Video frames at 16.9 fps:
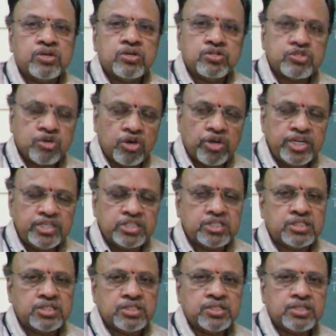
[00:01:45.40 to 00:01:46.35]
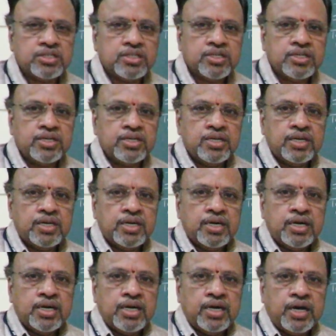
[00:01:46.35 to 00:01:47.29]
solids.
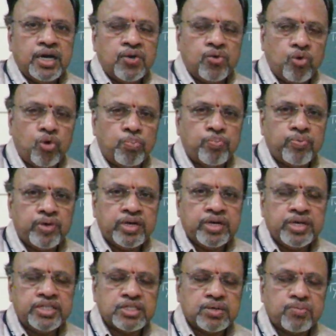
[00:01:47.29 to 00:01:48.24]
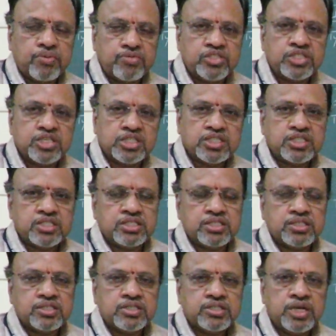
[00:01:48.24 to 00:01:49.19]
I hope in some of the
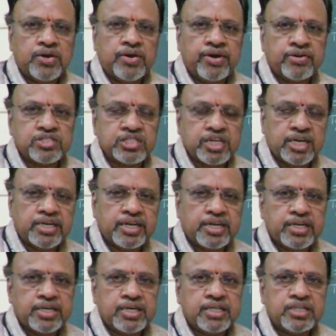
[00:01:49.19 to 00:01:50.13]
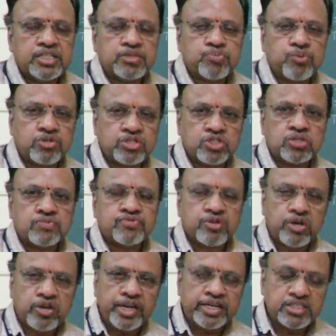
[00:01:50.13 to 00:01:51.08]
sections they would have started this projection of
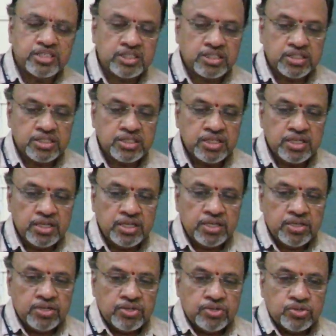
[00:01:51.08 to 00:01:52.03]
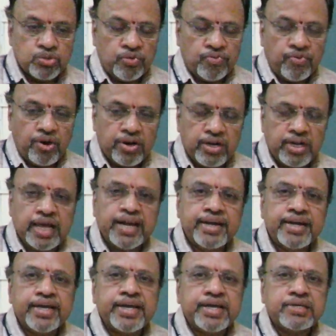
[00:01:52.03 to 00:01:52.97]
solids. So for
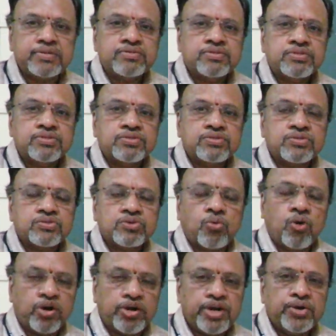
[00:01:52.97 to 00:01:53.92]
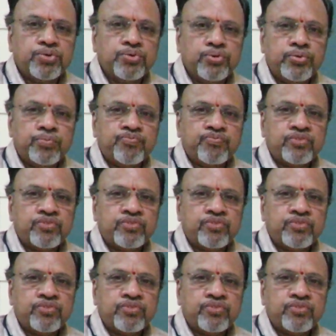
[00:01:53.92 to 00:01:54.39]
clarity, so what I do